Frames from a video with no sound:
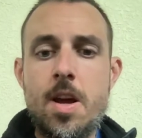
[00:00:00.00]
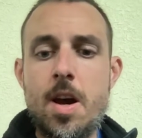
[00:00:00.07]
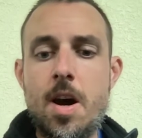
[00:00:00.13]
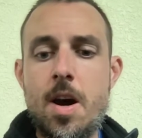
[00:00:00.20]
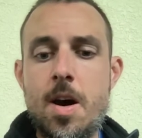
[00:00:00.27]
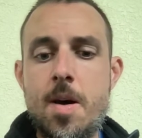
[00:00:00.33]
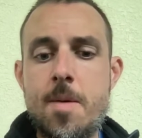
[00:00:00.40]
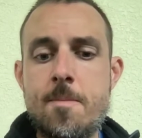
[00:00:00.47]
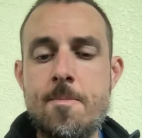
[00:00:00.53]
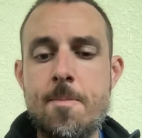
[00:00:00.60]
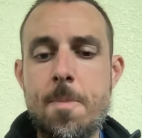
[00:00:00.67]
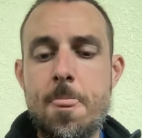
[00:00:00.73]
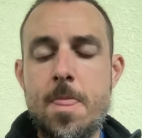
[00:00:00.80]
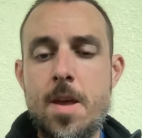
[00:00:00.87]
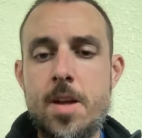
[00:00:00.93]

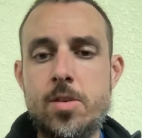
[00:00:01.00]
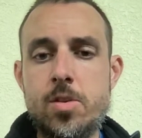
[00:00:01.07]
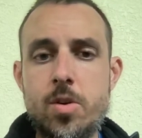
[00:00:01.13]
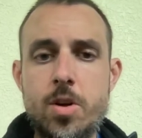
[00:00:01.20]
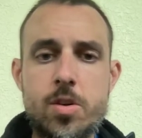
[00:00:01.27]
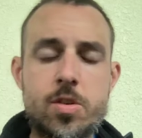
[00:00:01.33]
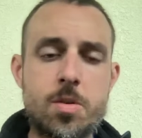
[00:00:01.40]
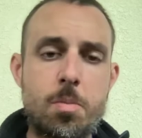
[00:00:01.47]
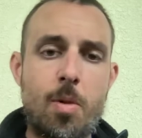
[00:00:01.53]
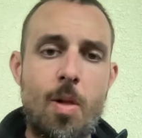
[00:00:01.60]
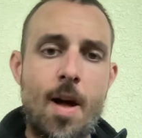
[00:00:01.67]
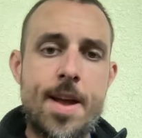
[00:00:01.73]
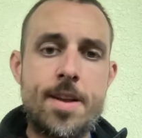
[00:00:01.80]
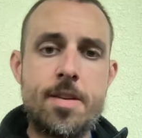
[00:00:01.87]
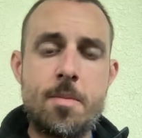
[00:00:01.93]
and so your
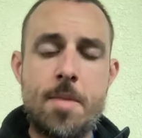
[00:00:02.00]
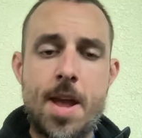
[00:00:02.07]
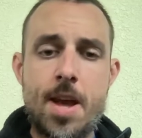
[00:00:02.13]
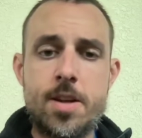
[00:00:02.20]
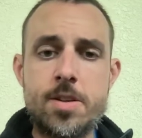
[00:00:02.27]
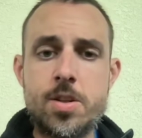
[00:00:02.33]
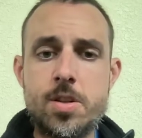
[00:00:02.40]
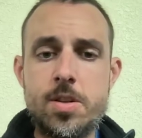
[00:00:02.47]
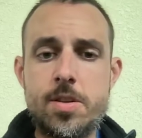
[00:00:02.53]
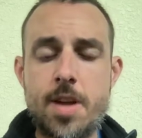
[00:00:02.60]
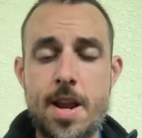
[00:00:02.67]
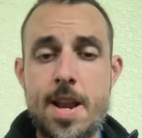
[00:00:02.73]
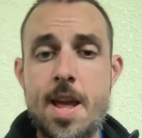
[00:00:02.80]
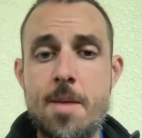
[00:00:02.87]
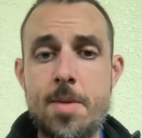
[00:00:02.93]
supply and demand
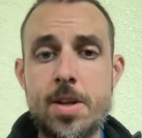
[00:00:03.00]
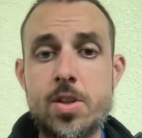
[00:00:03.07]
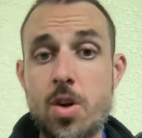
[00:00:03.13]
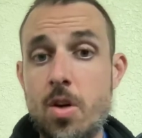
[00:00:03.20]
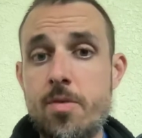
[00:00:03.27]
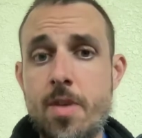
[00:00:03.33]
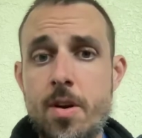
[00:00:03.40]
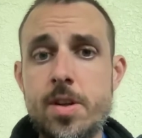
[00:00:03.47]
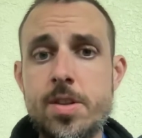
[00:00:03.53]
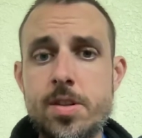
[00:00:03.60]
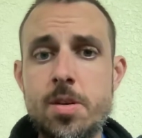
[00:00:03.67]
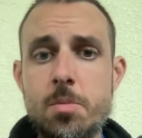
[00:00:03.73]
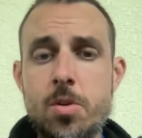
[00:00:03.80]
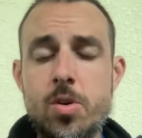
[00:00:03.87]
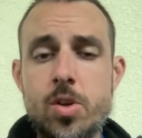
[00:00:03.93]
dynamics are very
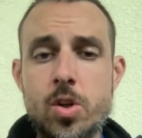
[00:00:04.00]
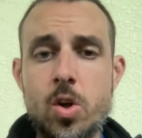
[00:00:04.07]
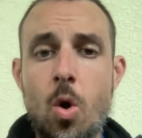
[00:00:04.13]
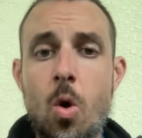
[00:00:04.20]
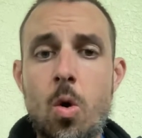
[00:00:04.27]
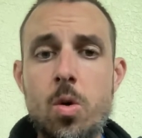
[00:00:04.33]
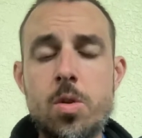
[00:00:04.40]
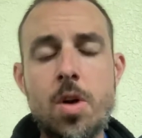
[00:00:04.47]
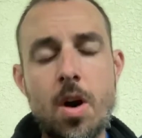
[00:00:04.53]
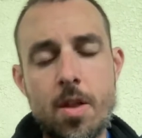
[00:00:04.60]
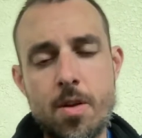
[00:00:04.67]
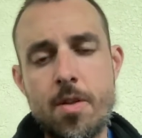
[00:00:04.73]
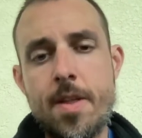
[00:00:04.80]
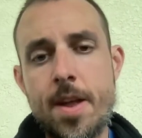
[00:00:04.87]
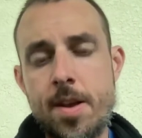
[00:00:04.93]
similar to gold,
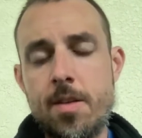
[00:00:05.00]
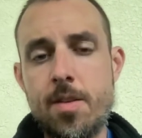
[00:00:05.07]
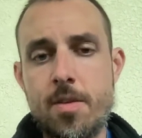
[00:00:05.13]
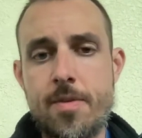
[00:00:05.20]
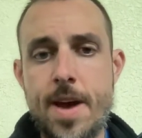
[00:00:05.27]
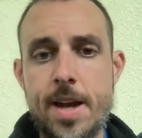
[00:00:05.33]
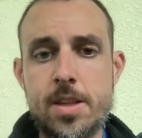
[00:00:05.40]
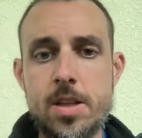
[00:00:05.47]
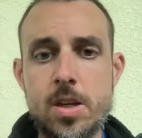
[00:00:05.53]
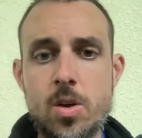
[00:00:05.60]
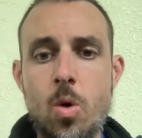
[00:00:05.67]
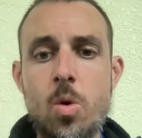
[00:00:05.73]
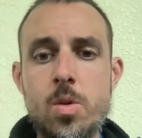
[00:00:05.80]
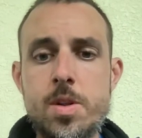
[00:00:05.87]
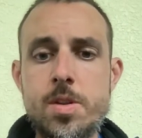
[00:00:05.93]
other than the fact that
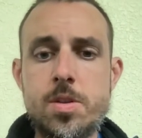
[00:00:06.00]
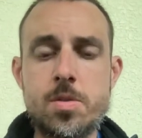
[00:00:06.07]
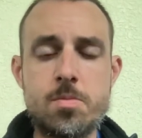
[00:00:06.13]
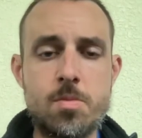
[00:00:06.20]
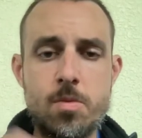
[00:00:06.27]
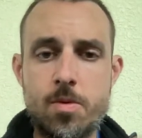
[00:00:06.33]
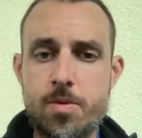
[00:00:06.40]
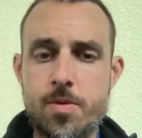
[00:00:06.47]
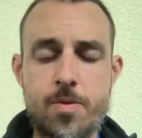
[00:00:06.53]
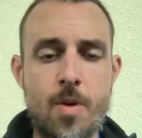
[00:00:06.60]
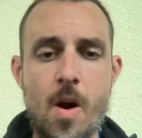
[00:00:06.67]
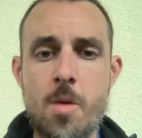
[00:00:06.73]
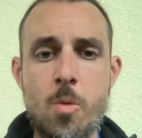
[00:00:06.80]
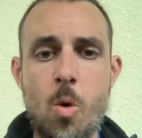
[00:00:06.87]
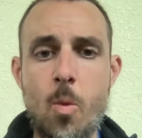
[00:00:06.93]
gold is
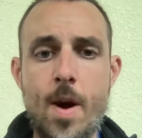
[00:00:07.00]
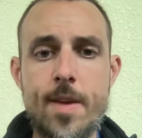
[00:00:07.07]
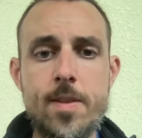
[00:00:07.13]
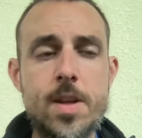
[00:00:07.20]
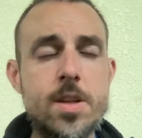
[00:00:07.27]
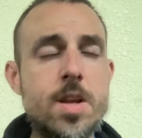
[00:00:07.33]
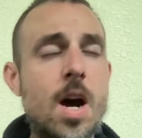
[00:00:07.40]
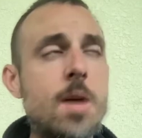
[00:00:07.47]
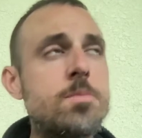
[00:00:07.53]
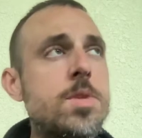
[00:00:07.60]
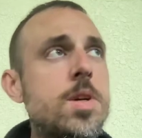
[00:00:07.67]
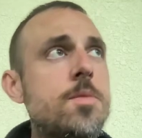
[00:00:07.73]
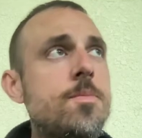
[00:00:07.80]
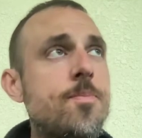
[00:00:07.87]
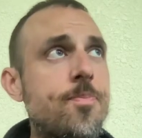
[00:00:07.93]
far more widely
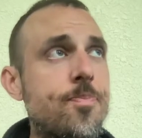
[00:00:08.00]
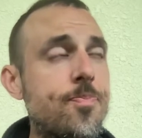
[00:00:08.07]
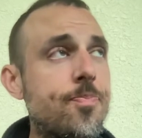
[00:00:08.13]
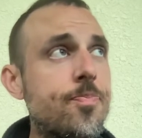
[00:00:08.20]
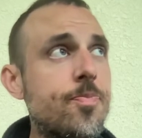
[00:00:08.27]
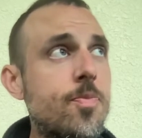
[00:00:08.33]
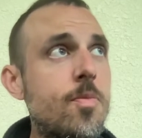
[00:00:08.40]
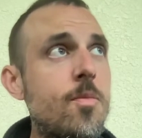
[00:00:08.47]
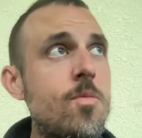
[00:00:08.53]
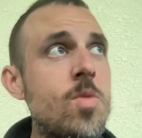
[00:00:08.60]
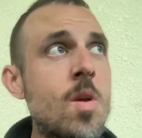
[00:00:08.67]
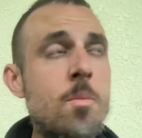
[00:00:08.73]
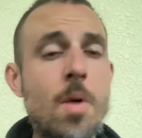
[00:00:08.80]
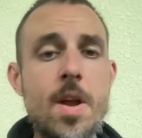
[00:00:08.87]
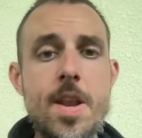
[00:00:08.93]
adopted.
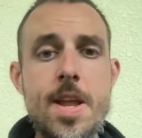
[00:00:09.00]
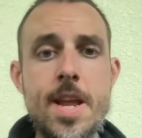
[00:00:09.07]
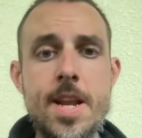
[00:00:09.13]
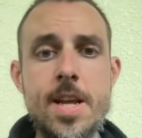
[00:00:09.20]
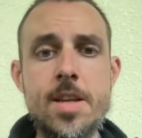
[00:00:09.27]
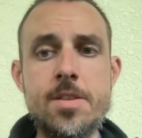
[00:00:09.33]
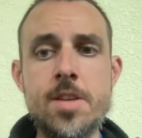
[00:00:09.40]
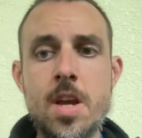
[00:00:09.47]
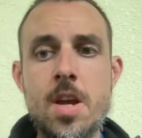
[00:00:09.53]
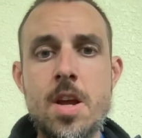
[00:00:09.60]
But it is